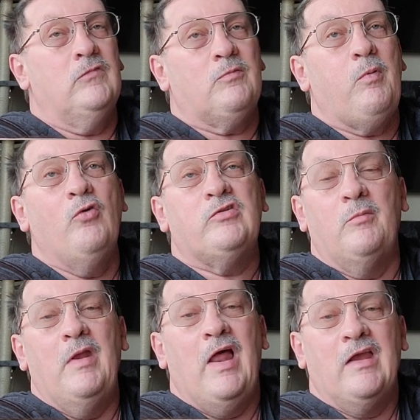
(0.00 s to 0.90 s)
supposed
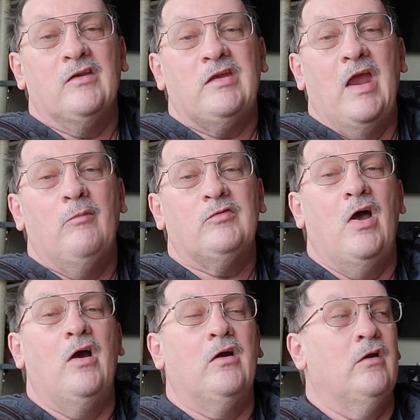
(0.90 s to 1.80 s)
to be like a
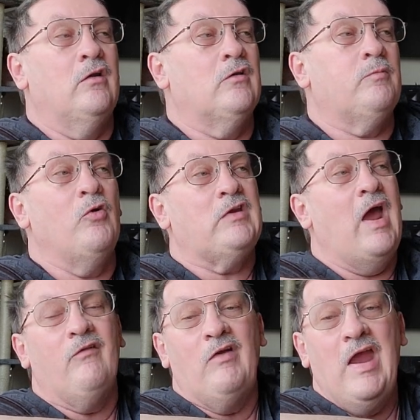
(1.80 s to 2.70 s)
Samsung and supposed
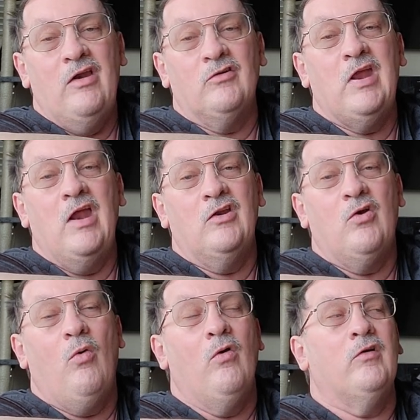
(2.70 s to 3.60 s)
to have 8 or 10
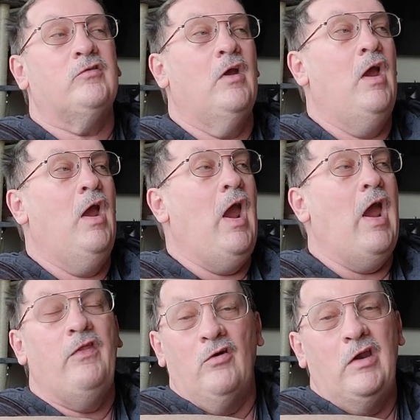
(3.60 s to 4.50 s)
cores,
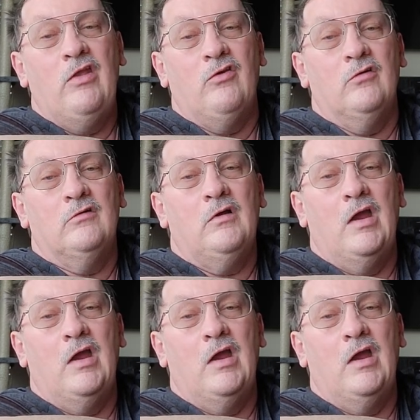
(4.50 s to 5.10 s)
and they're neither.